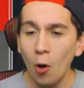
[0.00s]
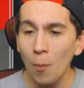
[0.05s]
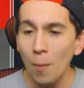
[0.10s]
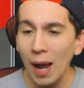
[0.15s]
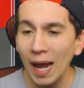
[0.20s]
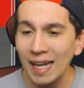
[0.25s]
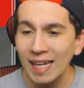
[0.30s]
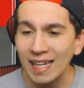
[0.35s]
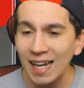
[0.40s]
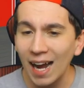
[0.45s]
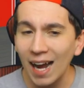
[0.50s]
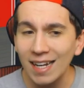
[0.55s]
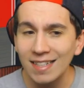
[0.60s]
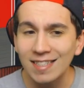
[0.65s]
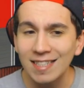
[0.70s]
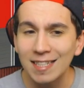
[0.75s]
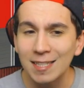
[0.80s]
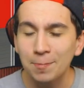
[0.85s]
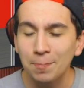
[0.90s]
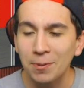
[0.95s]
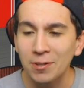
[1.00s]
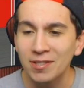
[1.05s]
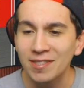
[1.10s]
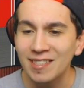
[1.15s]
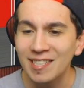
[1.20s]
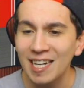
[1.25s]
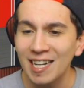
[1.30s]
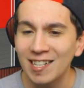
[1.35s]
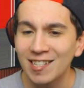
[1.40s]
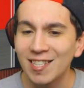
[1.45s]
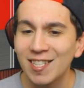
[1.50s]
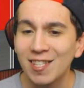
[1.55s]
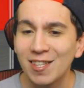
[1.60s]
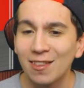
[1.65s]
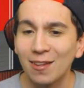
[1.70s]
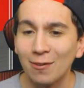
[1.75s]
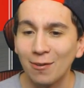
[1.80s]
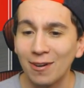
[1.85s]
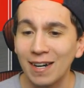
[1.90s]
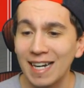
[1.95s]
Oh my gosh, he's prestigious
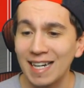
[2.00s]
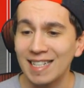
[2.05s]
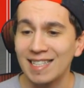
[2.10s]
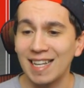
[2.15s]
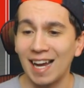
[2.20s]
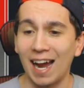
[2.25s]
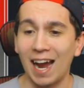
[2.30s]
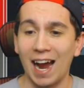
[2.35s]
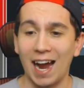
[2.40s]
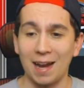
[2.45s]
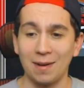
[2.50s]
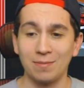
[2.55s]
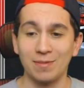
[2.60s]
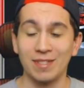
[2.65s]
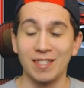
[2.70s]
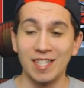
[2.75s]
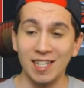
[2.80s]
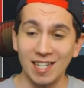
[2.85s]
three times.